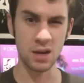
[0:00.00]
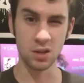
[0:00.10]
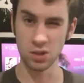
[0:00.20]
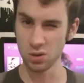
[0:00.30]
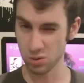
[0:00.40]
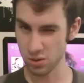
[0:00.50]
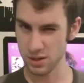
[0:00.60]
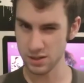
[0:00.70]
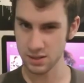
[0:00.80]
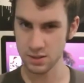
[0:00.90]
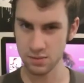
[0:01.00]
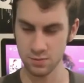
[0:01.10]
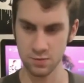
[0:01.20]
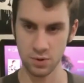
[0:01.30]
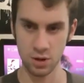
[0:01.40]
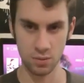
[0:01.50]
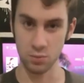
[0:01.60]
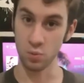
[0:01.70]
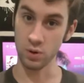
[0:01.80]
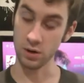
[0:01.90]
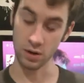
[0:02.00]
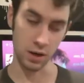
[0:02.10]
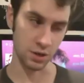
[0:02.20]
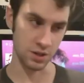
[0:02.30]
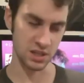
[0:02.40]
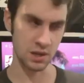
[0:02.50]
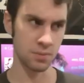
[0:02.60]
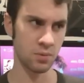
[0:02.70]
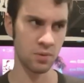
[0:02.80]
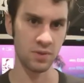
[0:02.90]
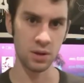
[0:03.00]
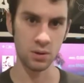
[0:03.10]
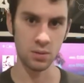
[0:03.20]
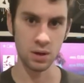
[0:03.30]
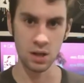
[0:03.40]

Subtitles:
little criticism from a Chris Stuckman review